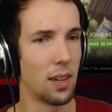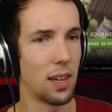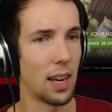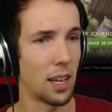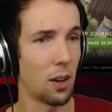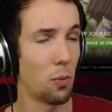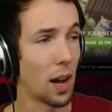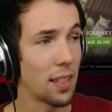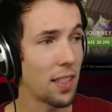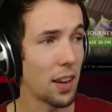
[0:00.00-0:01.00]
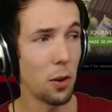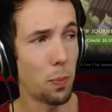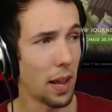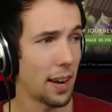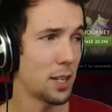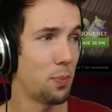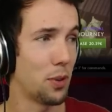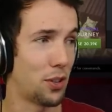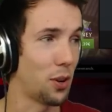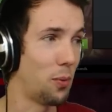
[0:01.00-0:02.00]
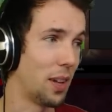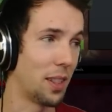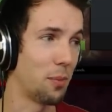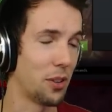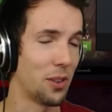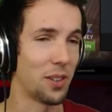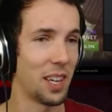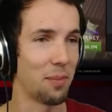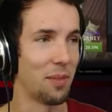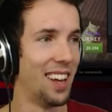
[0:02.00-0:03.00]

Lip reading: like you want the new players, but you don't want them on your team.